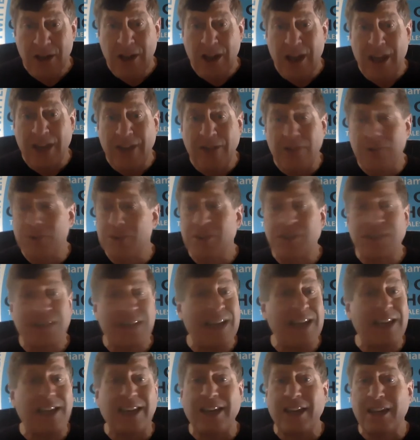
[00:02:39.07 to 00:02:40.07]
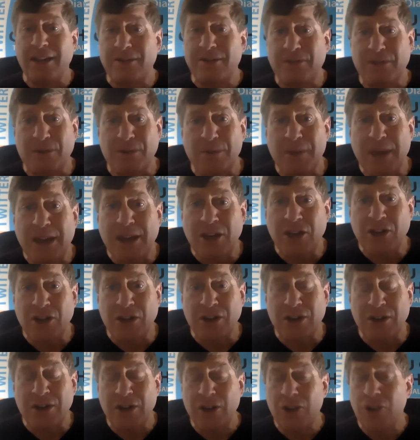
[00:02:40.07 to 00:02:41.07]
and they're just taking
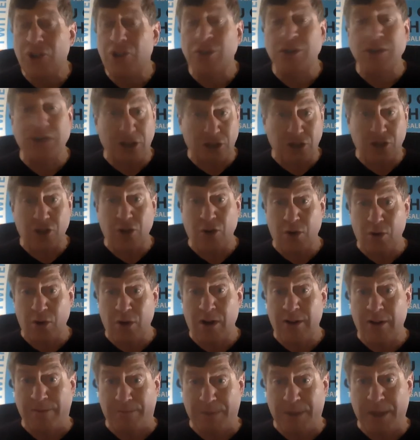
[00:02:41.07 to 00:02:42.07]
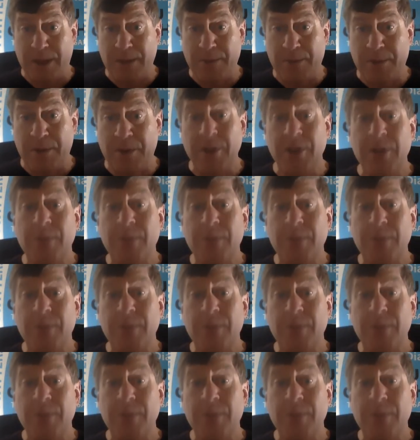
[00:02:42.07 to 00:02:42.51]
information, you're going to turn off people